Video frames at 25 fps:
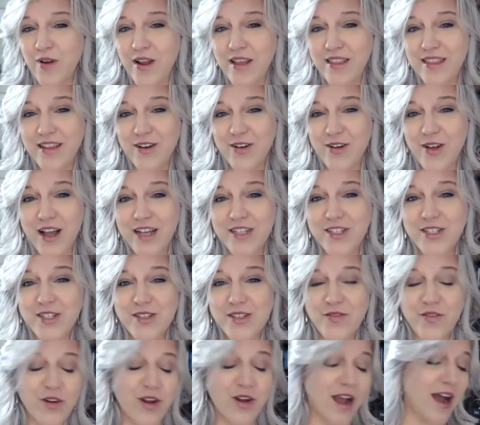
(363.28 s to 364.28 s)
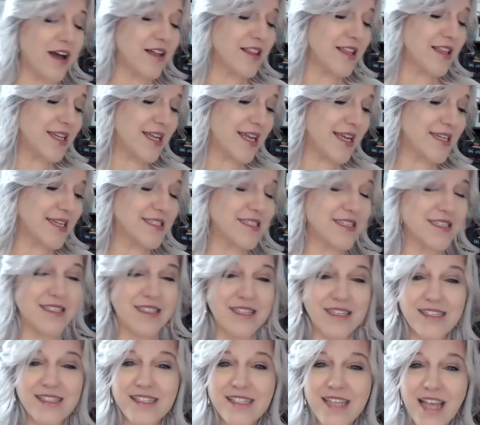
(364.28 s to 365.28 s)
right there, guys, just for your holidays, is
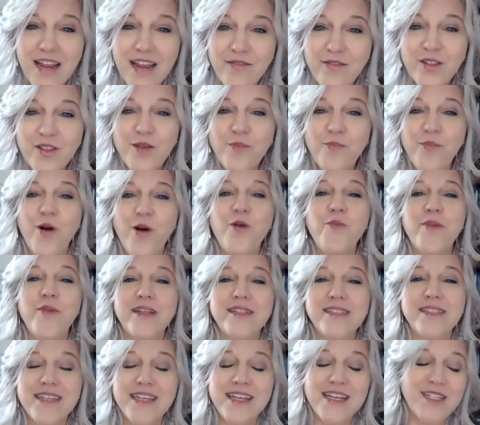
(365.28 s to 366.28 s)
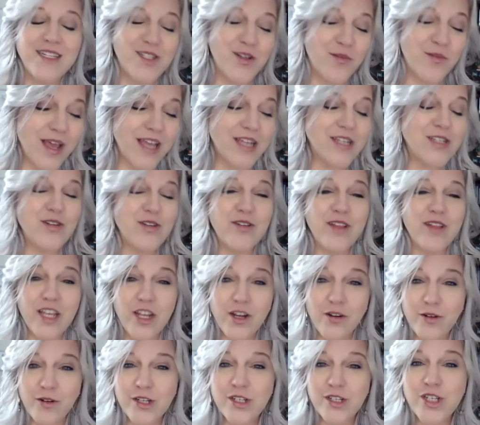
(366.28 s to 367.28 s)
to savor the moment, to make sure that
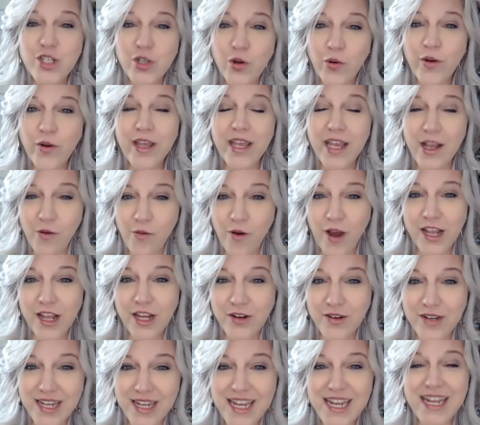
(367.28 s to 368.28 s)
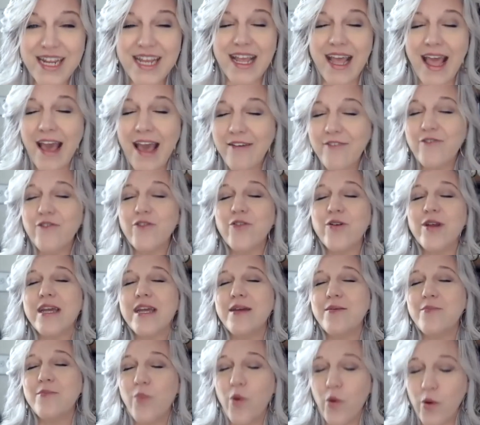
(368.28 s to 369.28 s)
you're enjoying what you're eating,
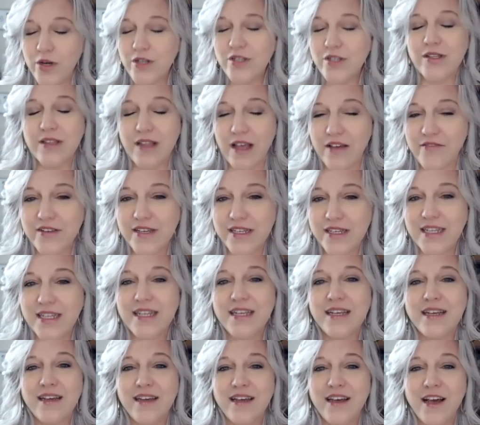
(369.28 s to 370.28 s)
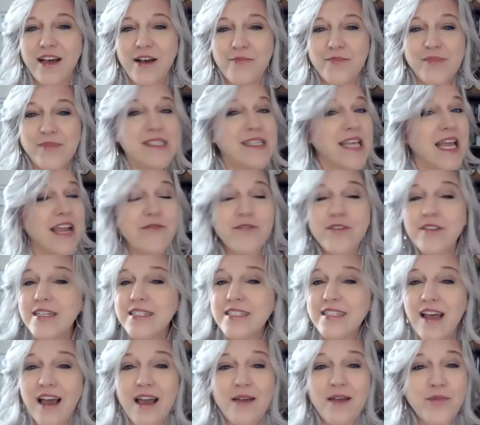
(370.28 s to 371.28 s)
every morsel of it. Savor the
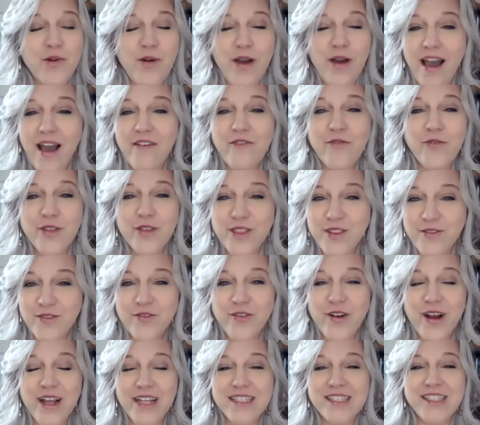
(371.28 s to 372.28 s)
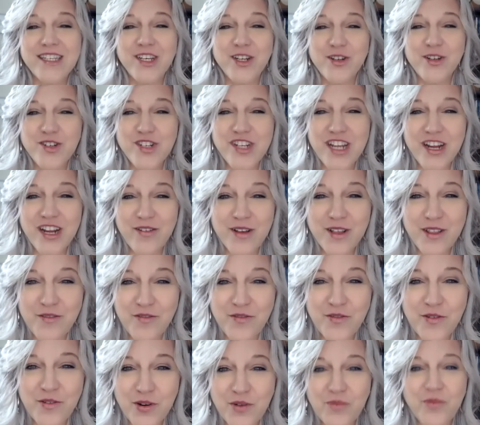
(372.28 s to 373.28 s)
time you have with the friends that you're sharing the
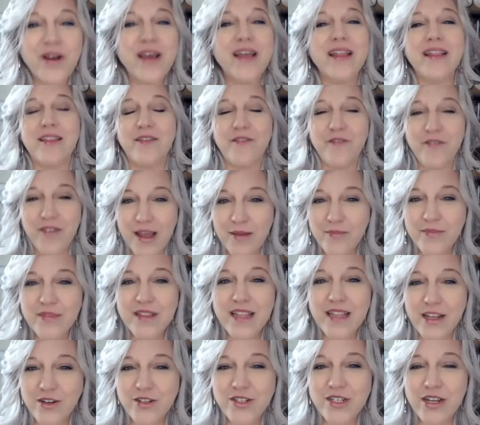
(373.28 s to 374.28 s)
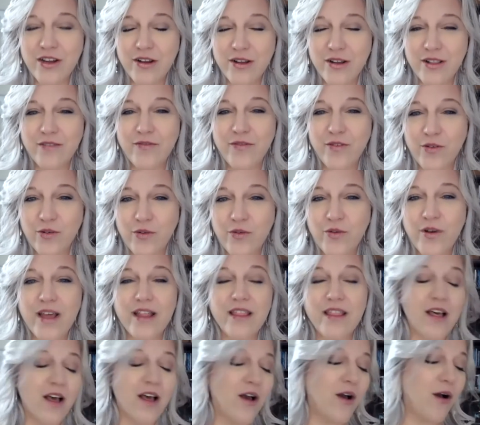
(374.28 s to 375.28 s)
food with, the family that you're sharing the food with.
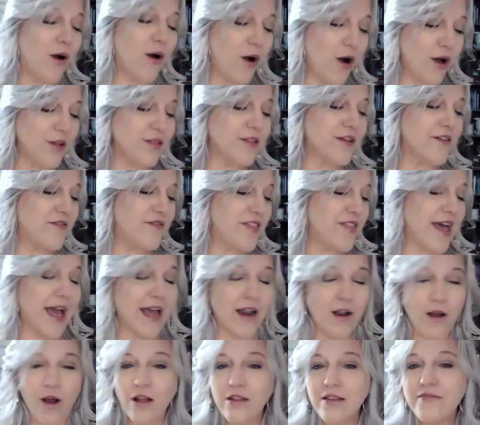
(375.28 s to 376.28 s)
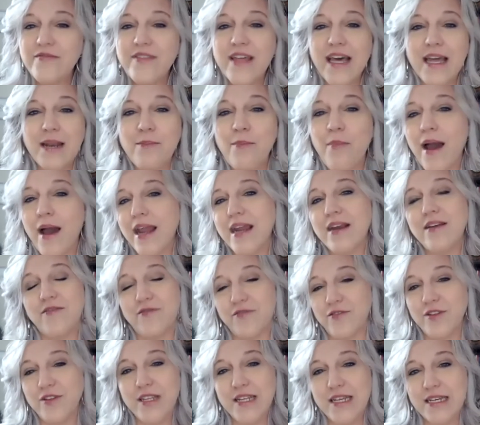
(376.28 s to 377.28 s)
All of that
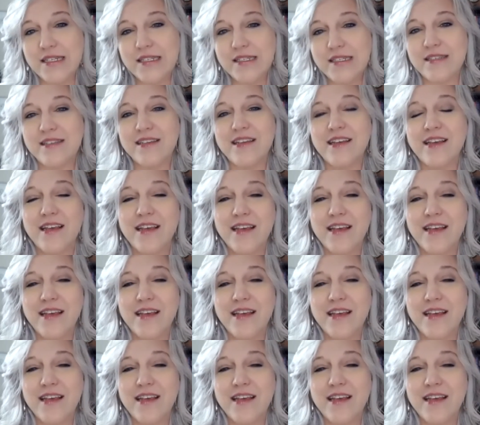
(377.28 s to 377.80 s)
mindfulness